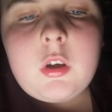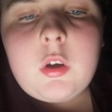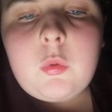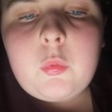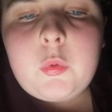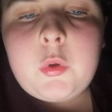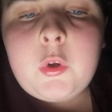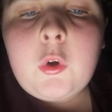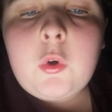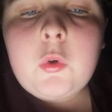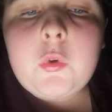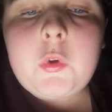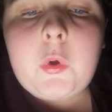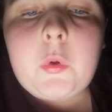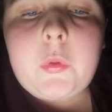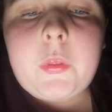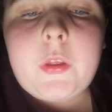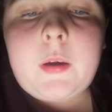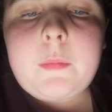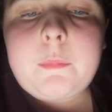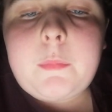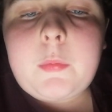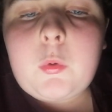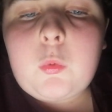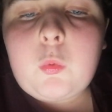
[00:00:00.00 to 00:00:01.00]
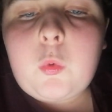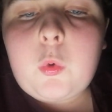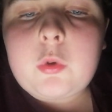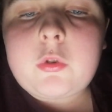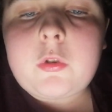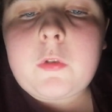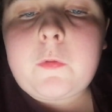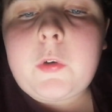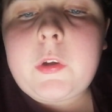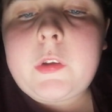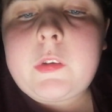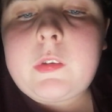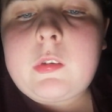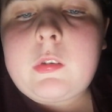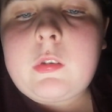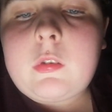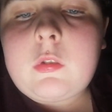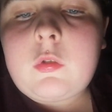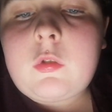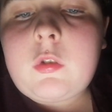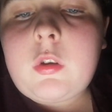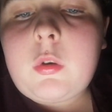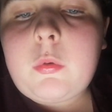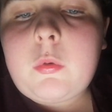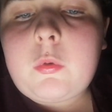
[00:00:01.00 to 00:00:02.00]
We all know that water freezes at
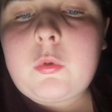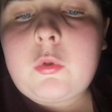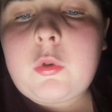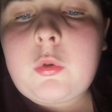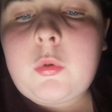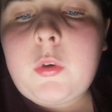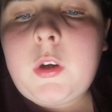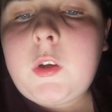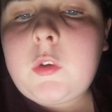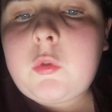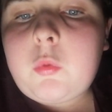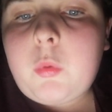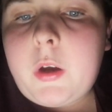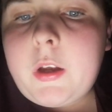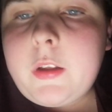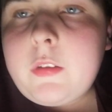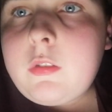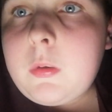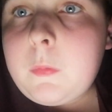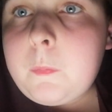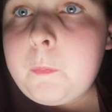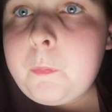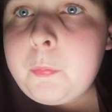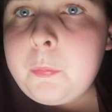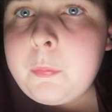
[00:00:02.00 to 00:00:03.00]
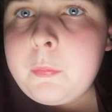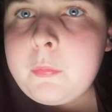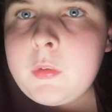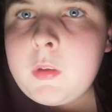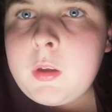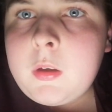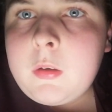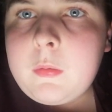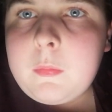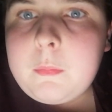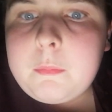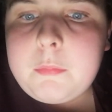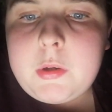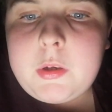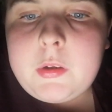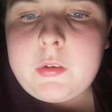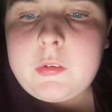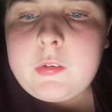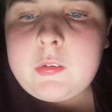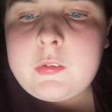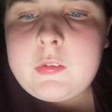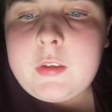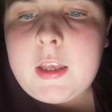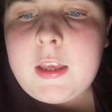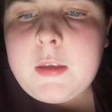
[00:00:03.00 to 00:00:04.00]
0 degrees, right? But in the
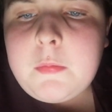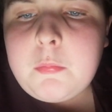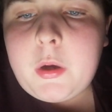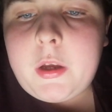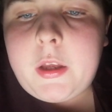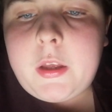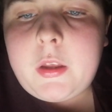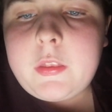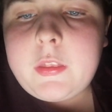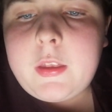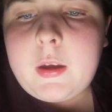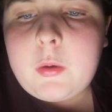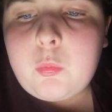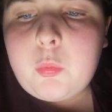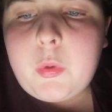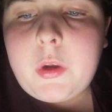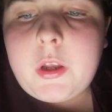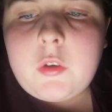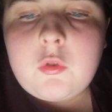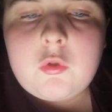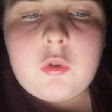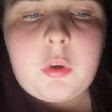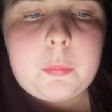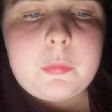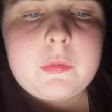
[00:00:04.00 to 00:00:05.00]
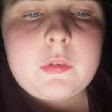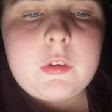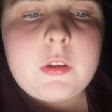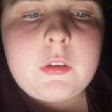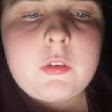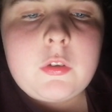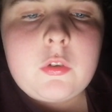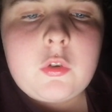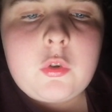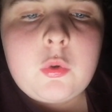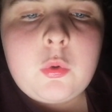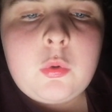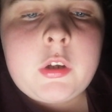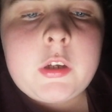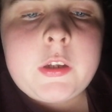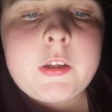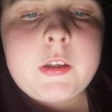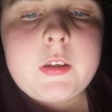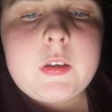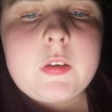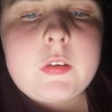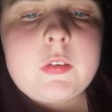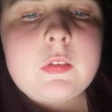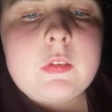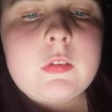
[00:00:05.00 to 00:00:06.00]
same way that raindrops need a
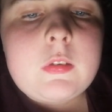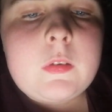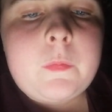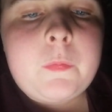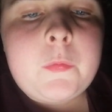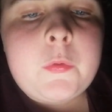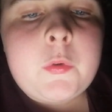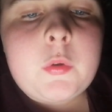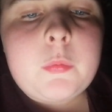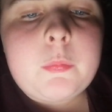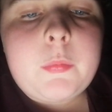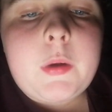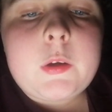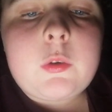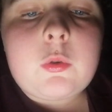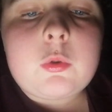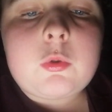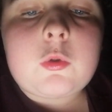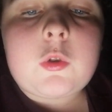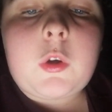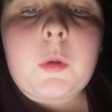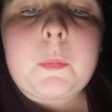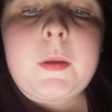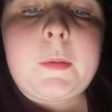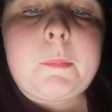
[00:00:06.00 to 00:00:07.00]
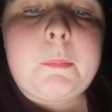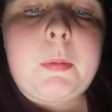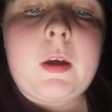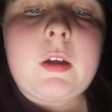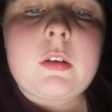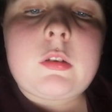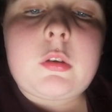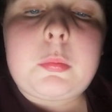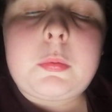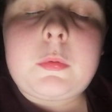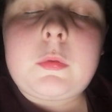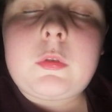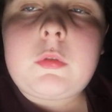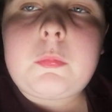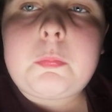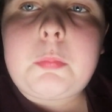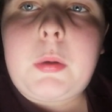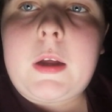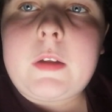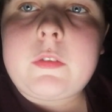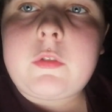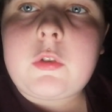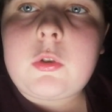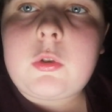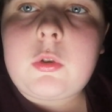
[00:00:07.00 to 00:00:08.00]
nucleus, microscopic
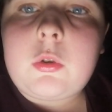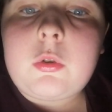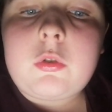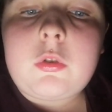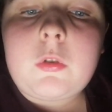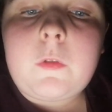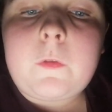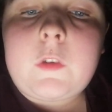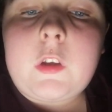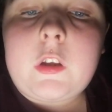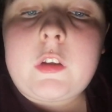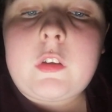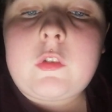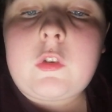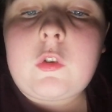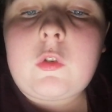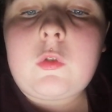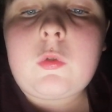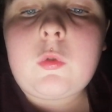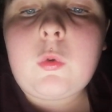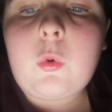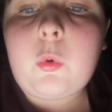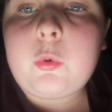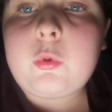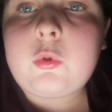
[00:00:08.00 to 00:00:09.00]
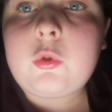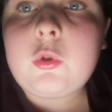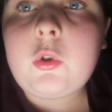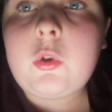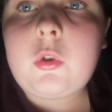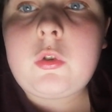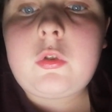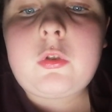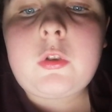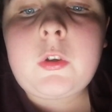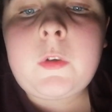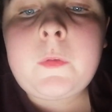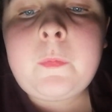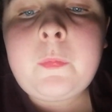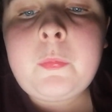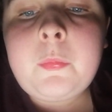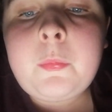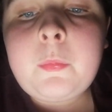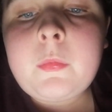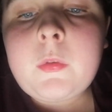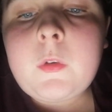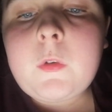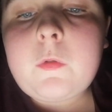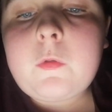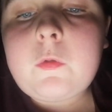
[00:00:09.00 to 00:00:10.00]
particles of dust or dirt,
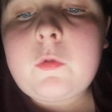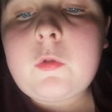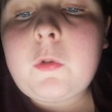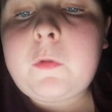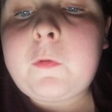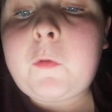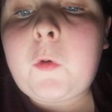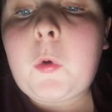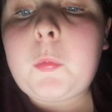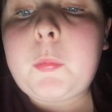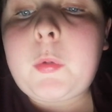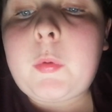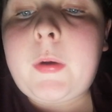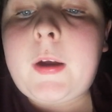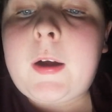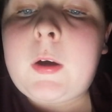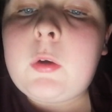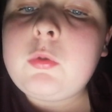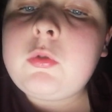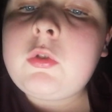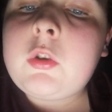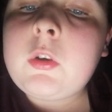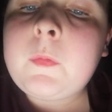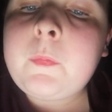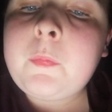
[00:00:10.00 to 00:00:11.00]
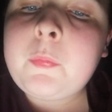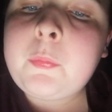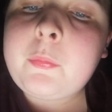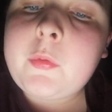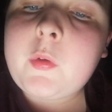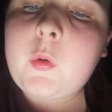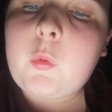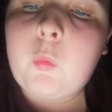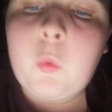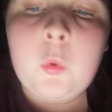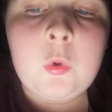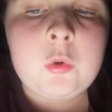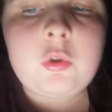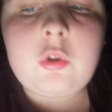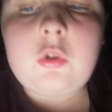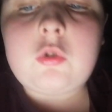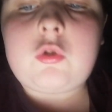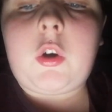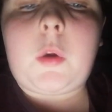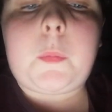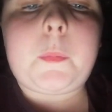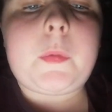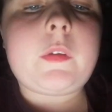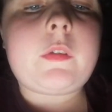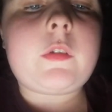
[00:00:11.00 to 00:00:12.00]
to form around, water
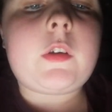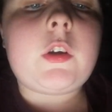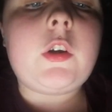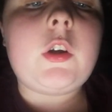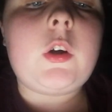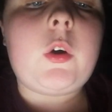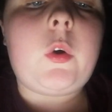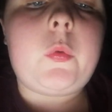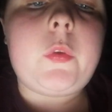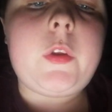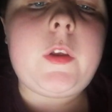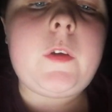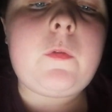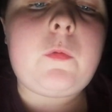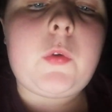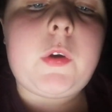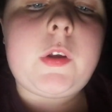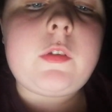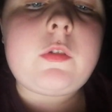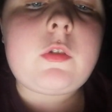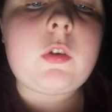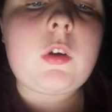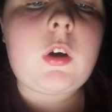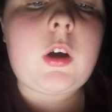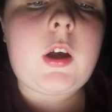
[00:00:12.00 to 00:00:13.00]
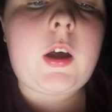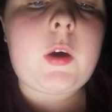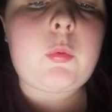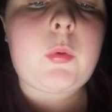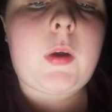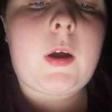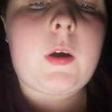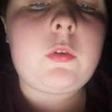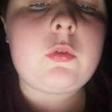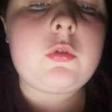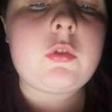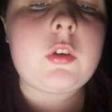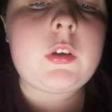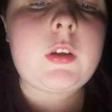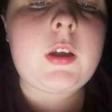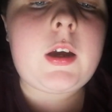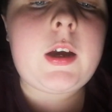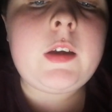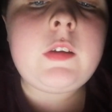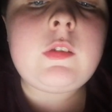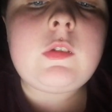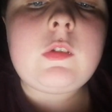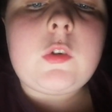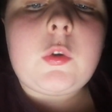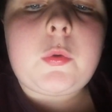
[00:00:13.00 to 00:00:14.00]
droplets can only freeze around an
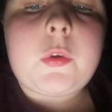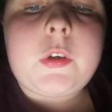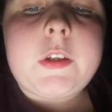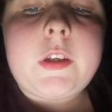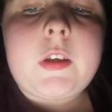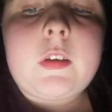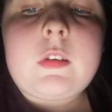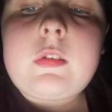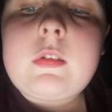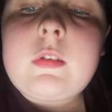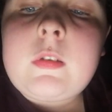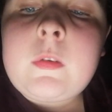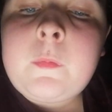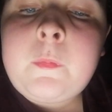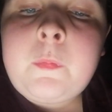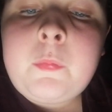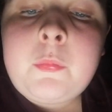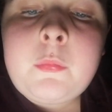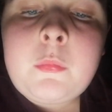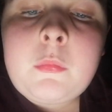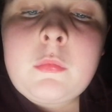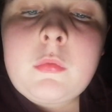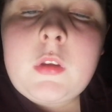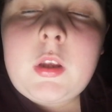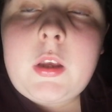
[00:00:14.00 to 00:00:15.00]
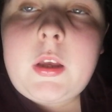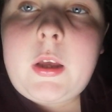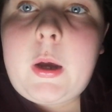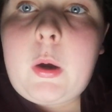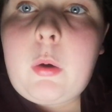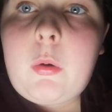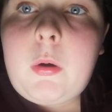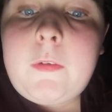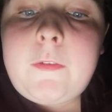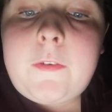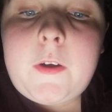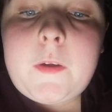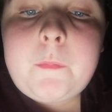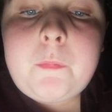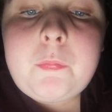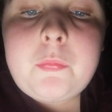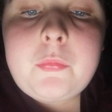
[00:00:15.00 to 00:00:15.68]
ice nucleus. However,